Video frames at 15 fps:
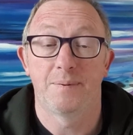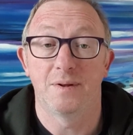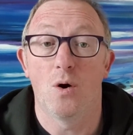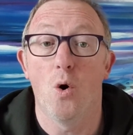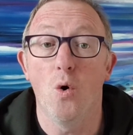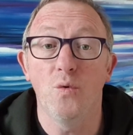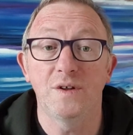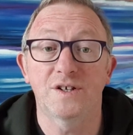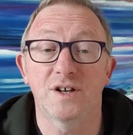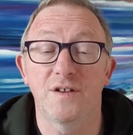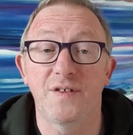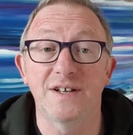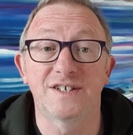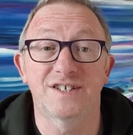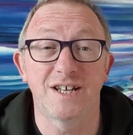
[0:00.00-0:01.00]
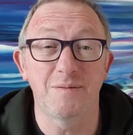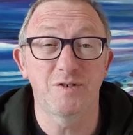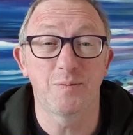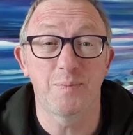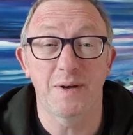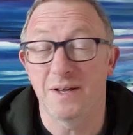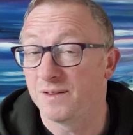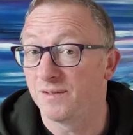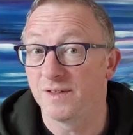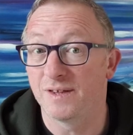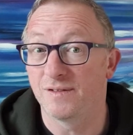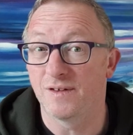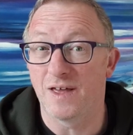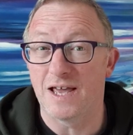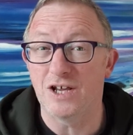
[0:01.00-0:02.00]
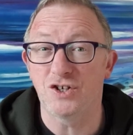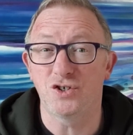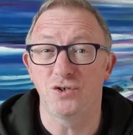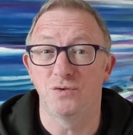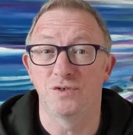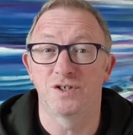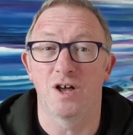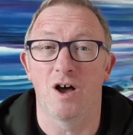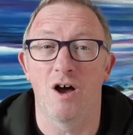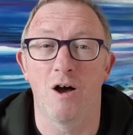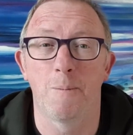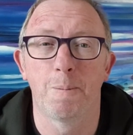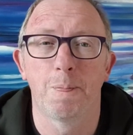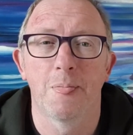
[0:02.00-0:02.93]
all these kind of things seem to be the, the issues that are